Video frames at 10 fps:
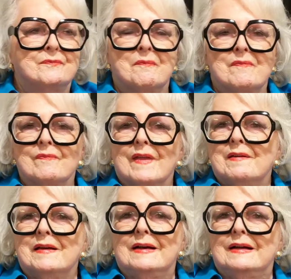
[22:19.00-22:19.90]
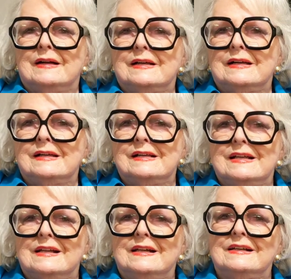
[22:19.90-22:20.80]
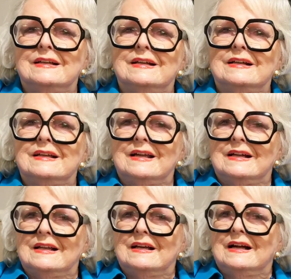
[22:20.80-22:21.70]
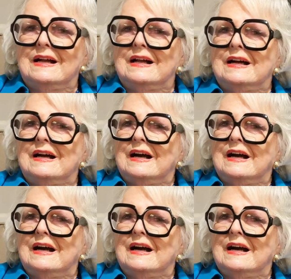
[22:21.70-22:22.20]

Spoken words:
One generation's treasures, the next generation's